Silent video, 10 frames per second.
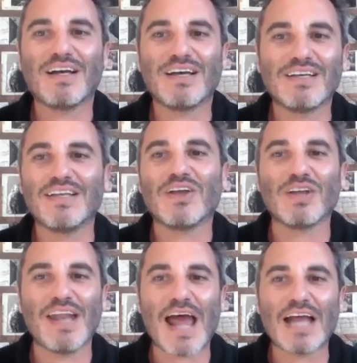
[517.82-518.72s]
uh,
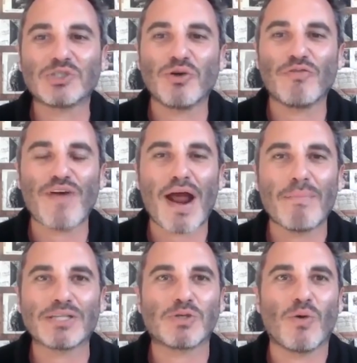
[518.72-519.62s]
Natural
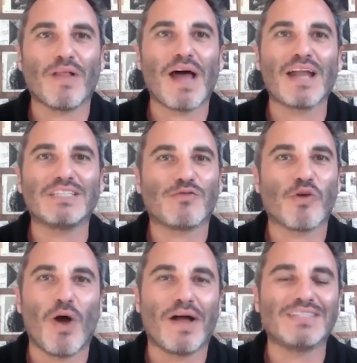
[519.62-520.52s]
Fabrics. So a lot of
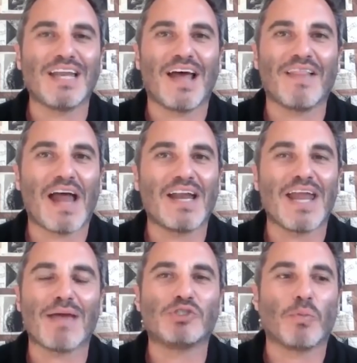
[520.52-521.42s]
different ones and a lot
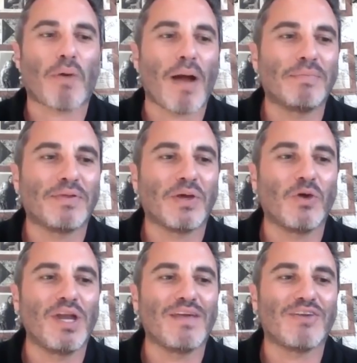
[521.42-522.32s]
of names you probably
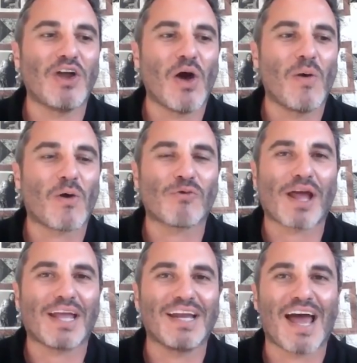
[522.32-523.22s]

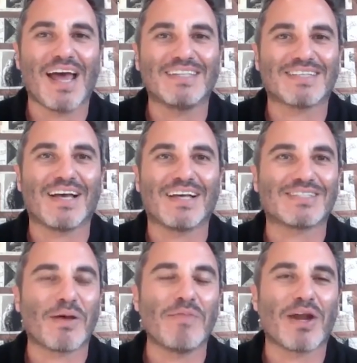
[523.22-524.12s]
recognize, uh,
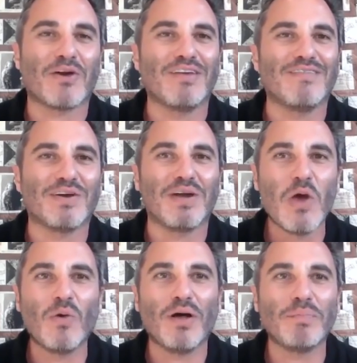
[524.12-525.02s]
some that are even
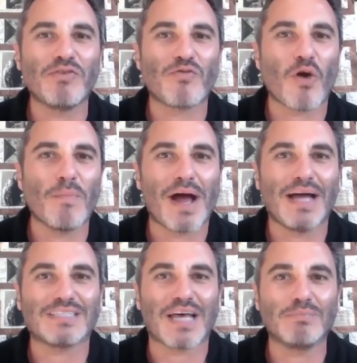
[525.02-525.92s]
well before
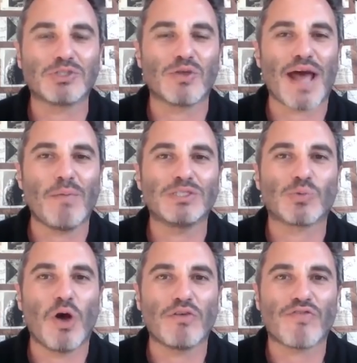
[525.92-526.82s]
my time. So that
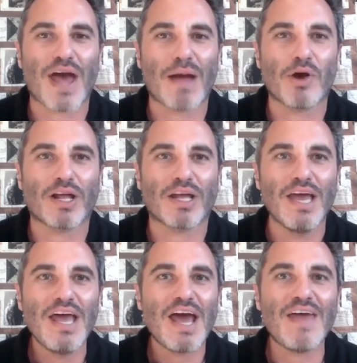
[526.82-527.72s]
was one fabric.
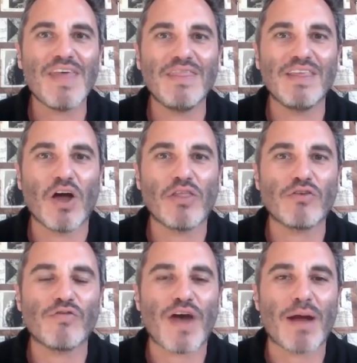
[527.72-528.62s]
And then the
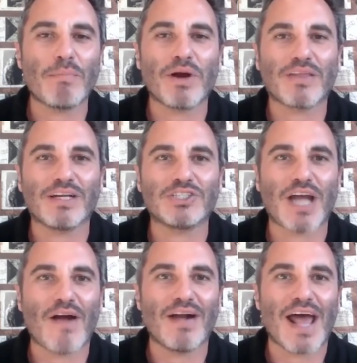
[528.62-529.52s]
other fabric that
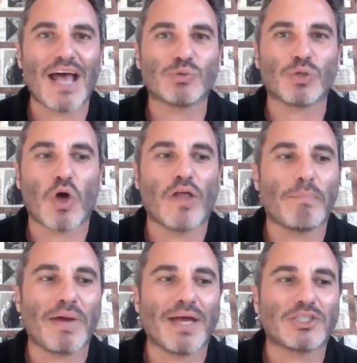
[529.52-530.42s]
Sharon has with
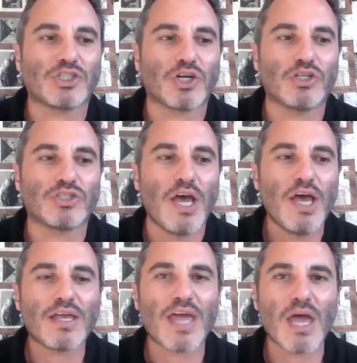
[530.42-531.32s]
all the pictures